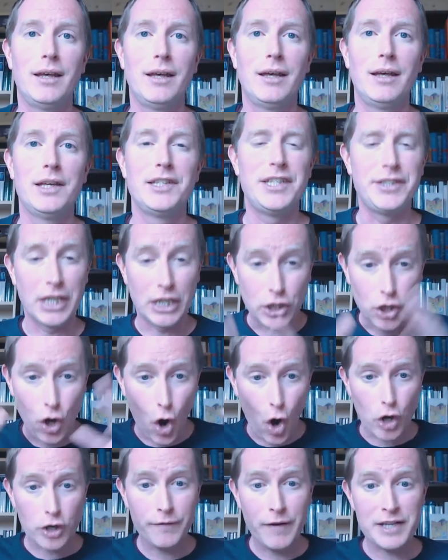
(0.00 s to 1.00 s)
See, the
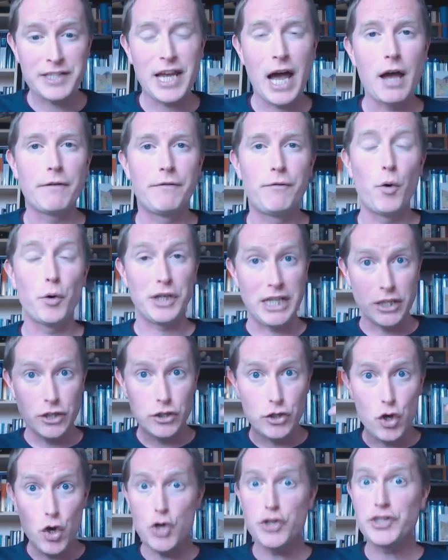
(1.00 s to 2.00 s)
God of Isaiah 40
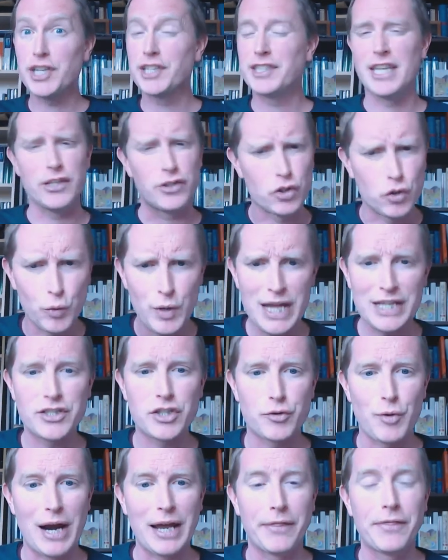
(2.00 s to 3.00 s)
uses his great
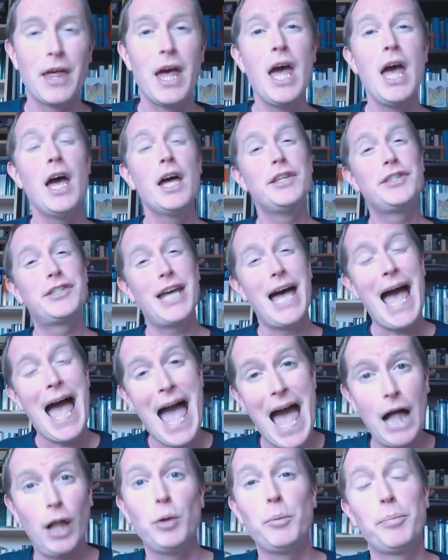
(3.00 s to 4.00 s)
strength to
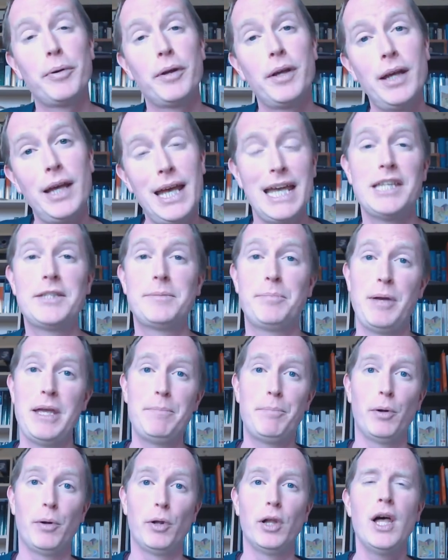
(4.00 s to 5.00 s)
help his
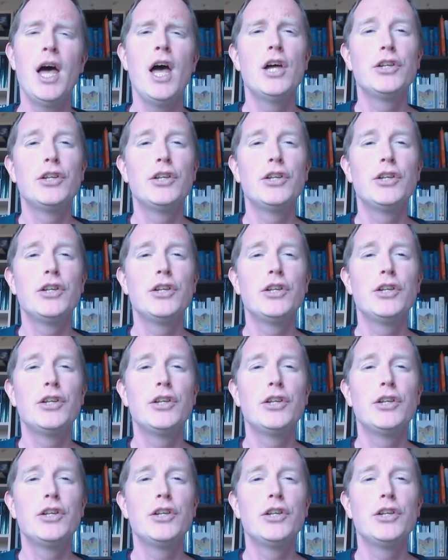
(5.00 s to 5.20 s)
people,